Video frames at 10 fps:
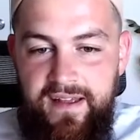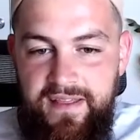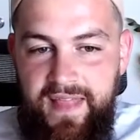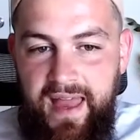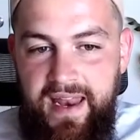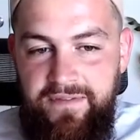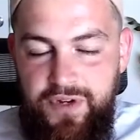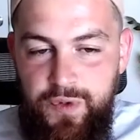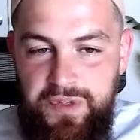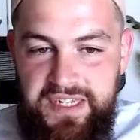That if
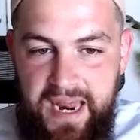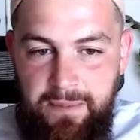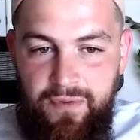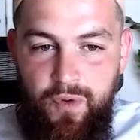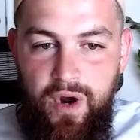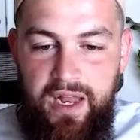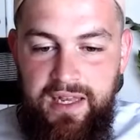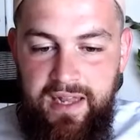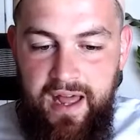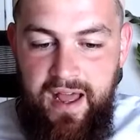you stand before
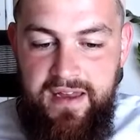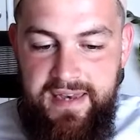Allah